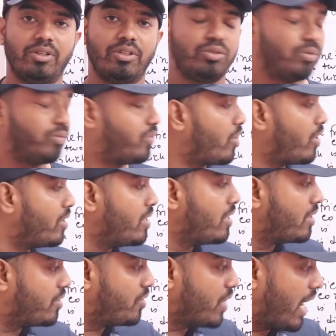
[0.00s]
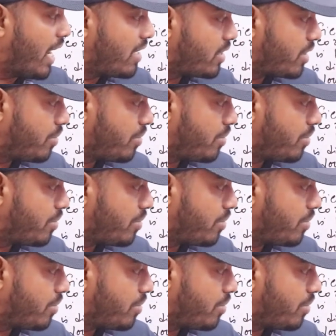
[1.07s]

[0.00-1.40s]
So for just